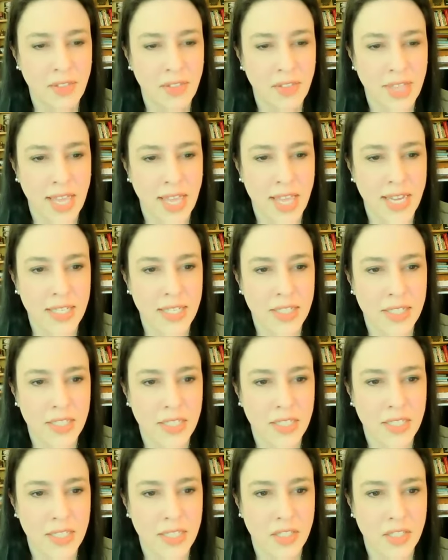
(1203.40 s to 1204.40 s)
that is
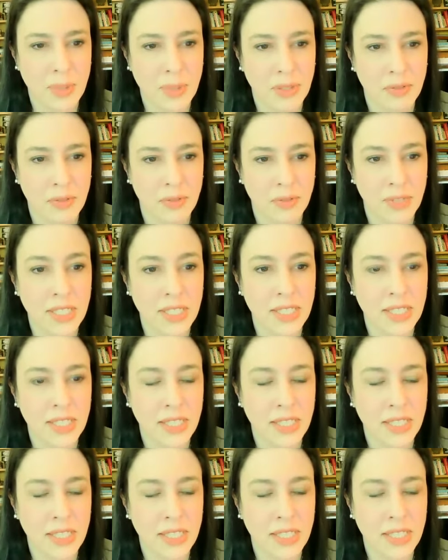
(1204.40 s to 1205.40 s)
to just be
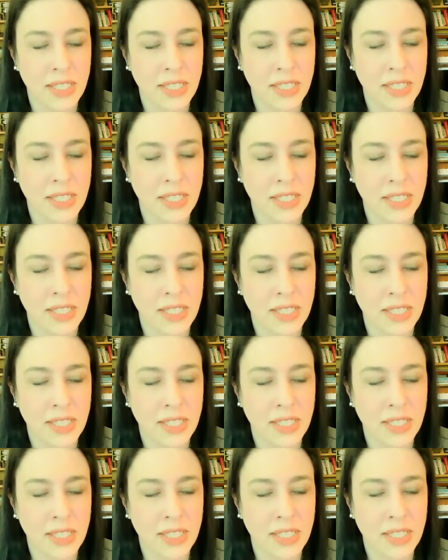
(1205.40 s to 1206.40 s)
really
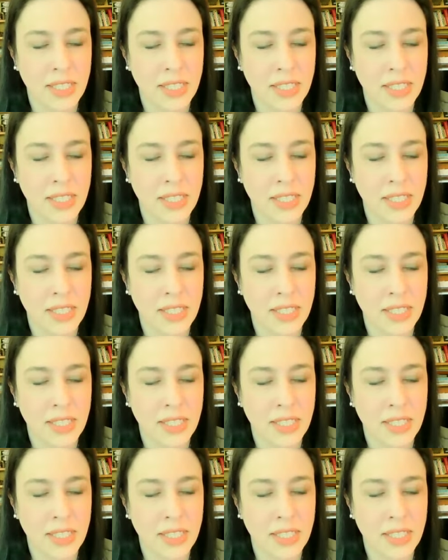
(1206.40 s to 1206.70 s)
in it